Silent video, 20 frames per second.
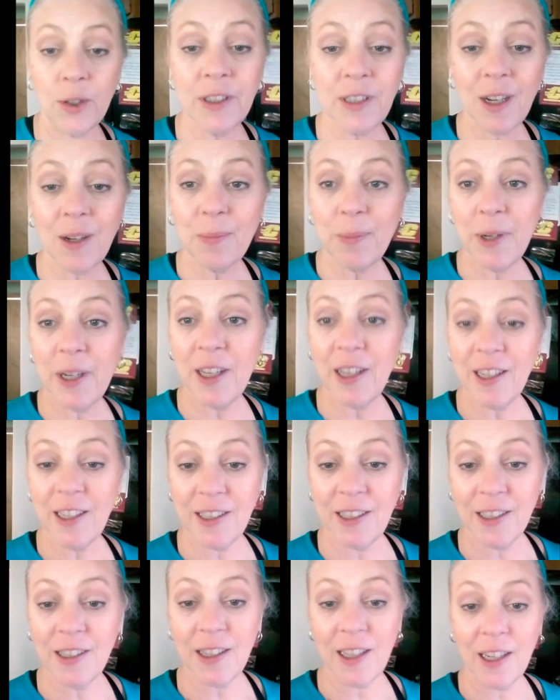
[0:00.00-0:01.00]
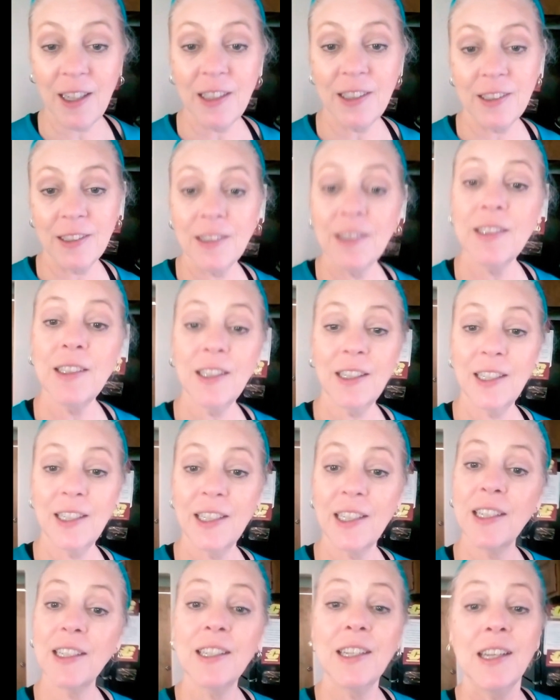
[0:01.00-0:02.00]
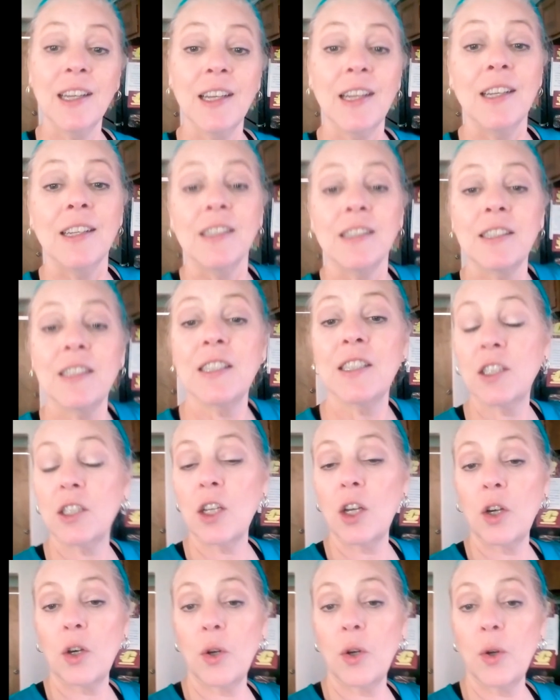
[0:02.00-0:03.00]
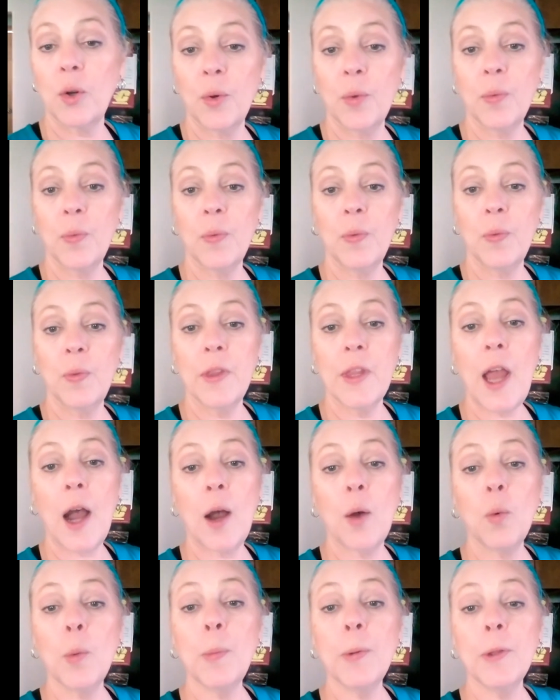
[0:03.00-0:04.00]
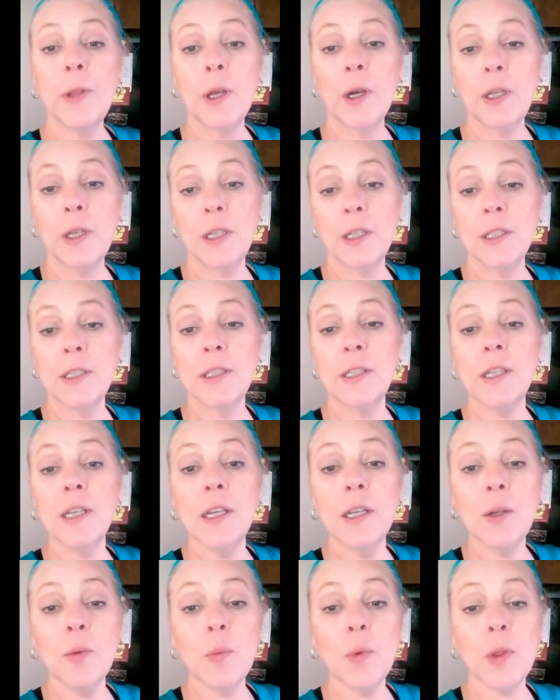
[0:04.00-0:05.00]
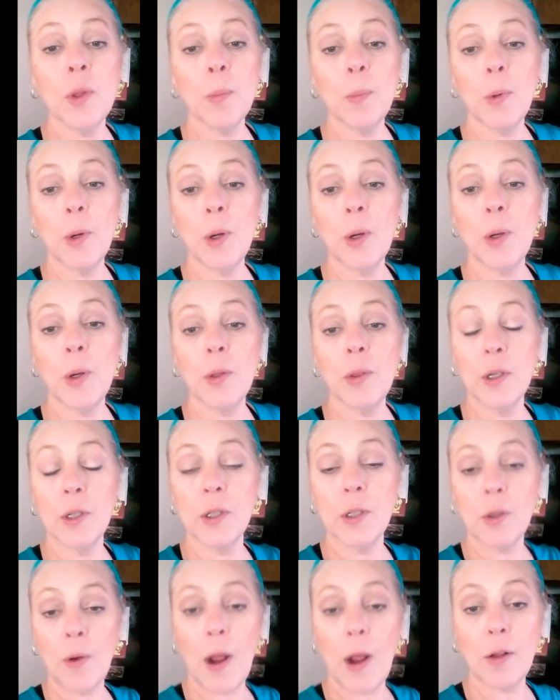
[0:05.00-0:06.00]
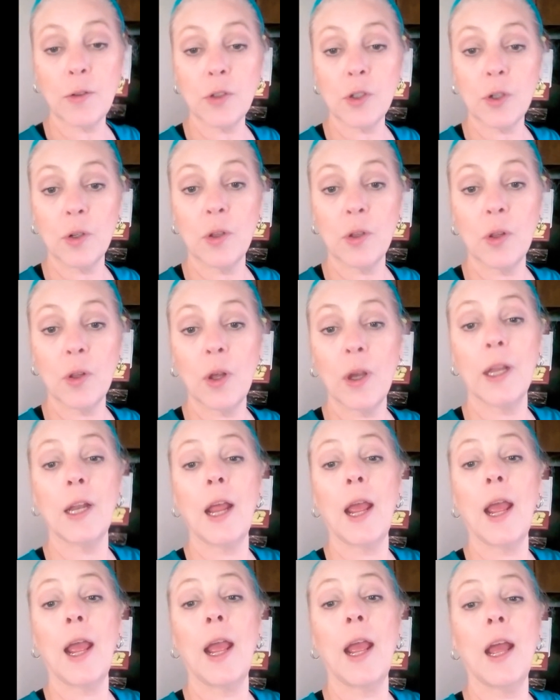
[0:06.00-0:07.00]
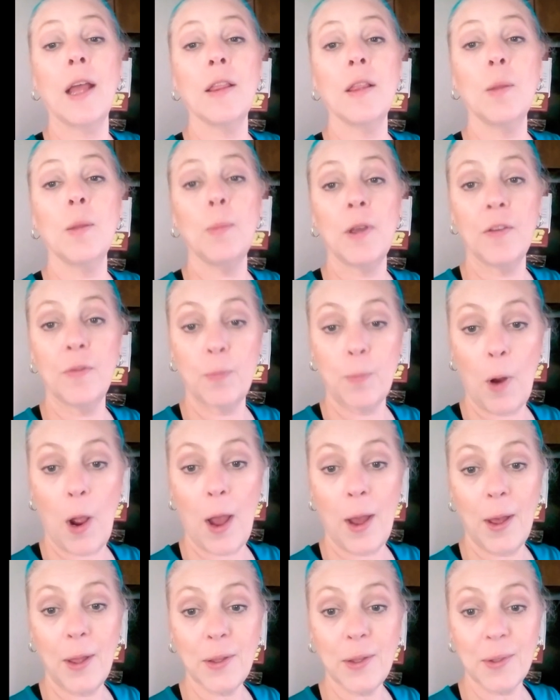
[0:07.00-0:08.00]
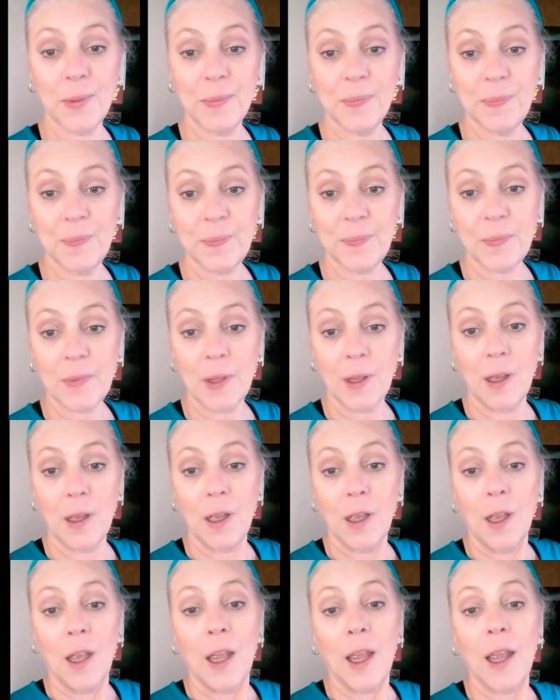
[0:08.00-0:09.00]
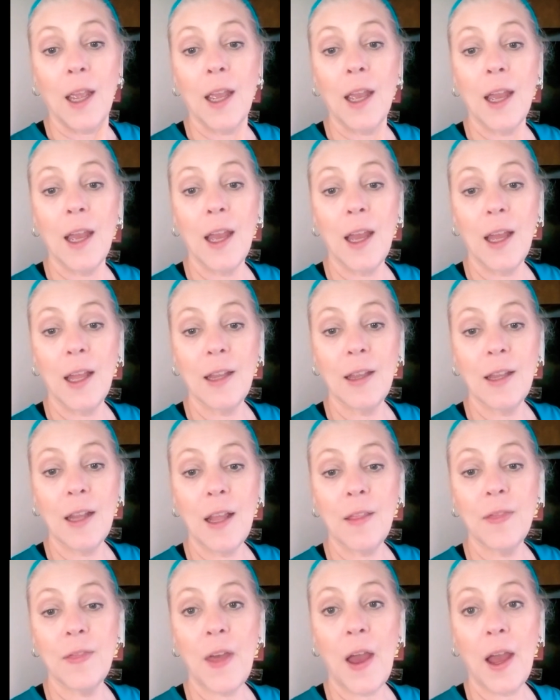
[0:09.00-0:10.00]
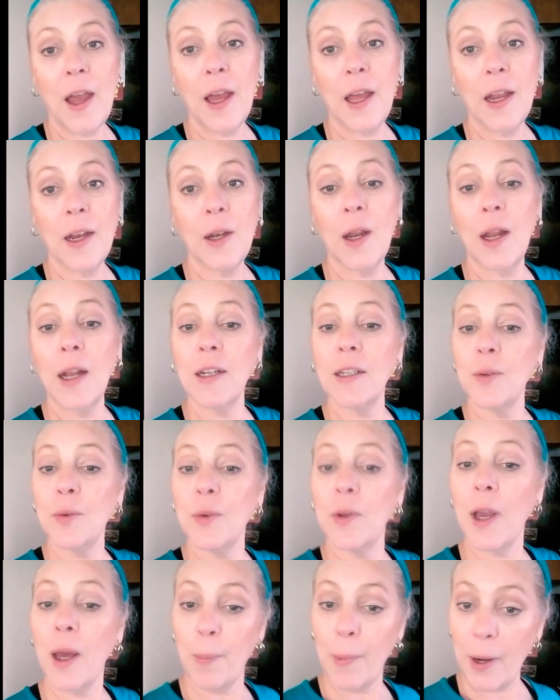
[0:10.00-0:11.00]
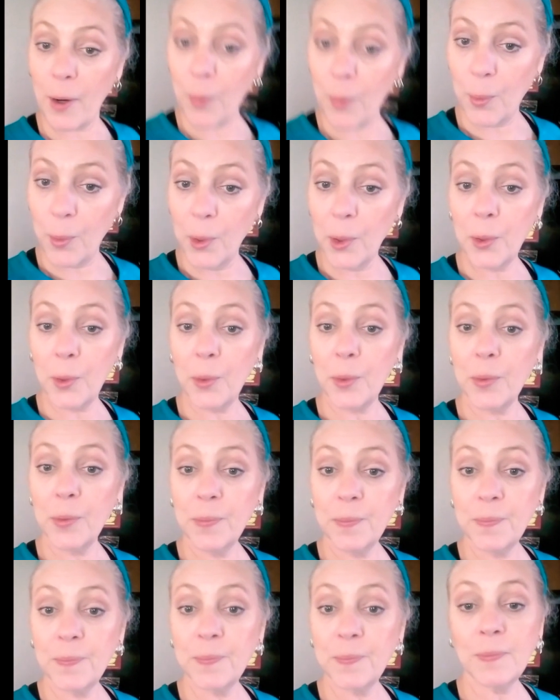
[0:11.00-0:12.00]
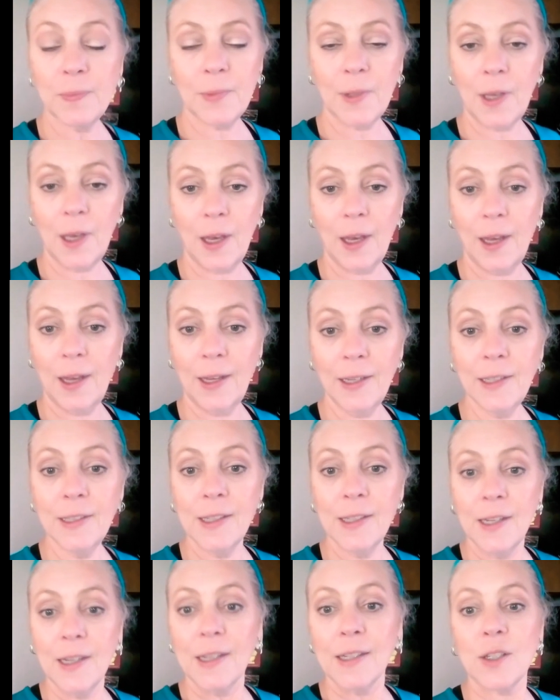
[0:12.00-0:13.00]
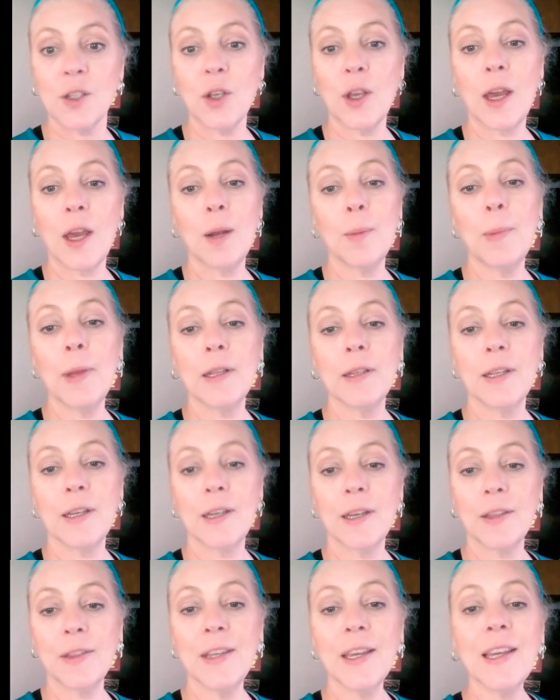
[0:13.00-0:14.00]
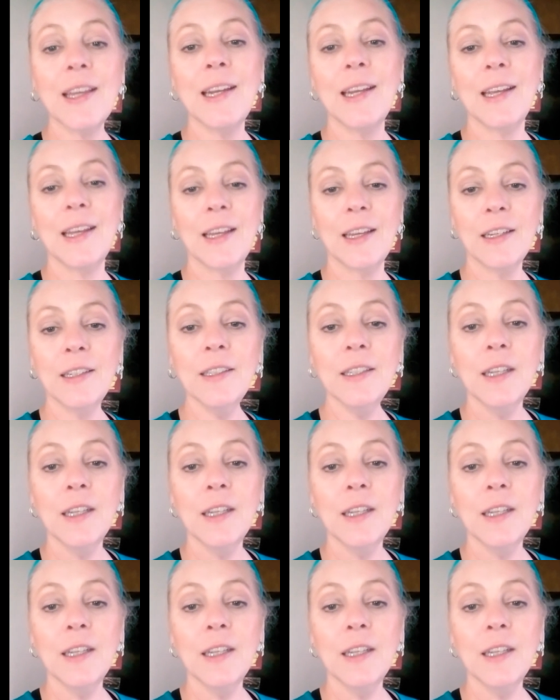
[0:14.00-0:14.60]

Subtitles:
down pretty good, didn't they? Yeah. So now we'll put the onions in with the ground sirloin and the beef broth, and then we got to make a roux. Okay, so you got to make like a thickening